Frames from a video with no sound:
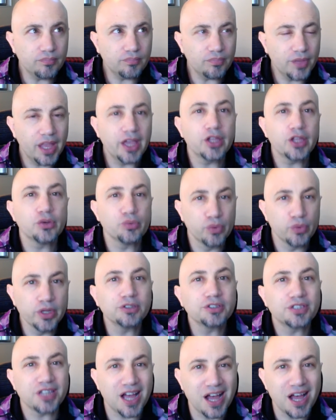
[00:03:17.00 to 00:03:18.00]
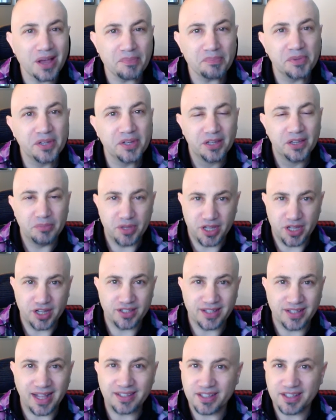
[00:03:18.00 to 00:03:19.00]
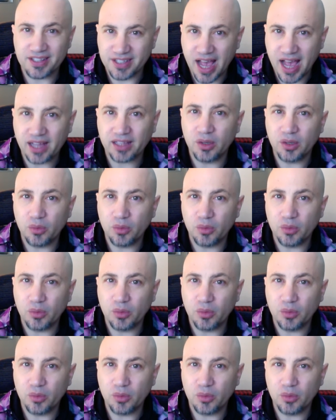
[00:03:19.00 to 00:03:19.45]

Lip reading: in real time, because that's exactly